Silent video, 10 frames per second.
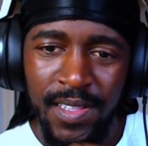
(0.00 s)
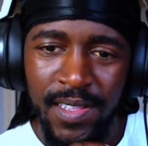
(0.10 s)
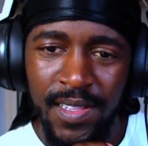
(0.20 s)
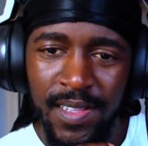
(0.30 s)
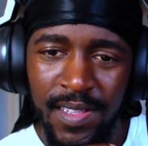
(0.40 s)

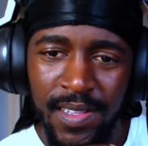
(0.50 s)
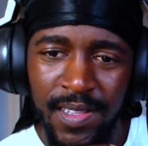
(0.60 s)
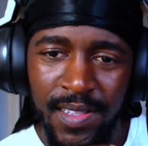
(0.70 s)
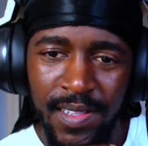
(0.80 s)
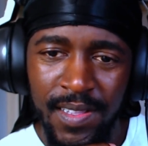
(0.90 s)

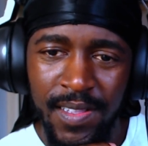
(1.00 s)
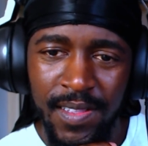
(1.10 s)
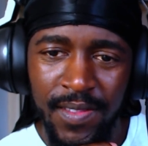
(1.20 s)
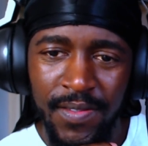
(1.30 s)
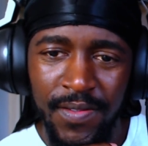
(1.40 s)

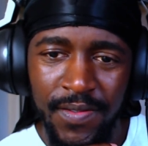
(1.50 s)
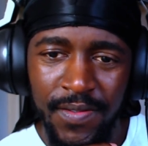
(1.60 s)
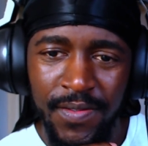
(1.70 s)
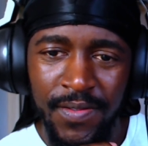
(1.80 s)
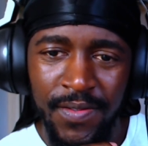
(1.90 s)

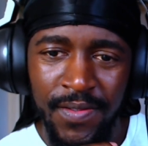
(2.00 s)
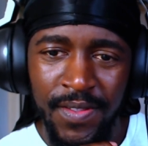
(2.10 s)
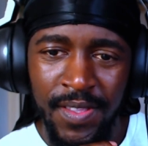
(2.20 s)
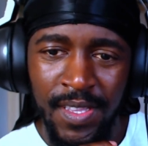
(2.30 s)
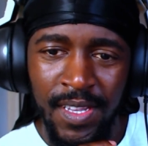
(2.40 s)

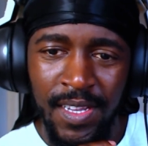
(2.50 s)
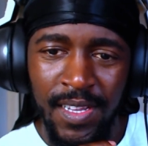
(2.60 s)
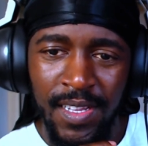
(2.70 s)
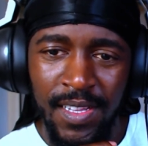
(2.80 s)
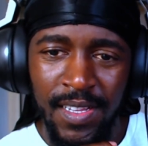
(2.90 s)

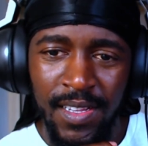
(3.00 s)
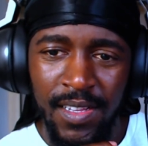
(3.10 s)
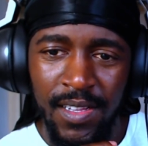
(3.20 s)
(no one is talking)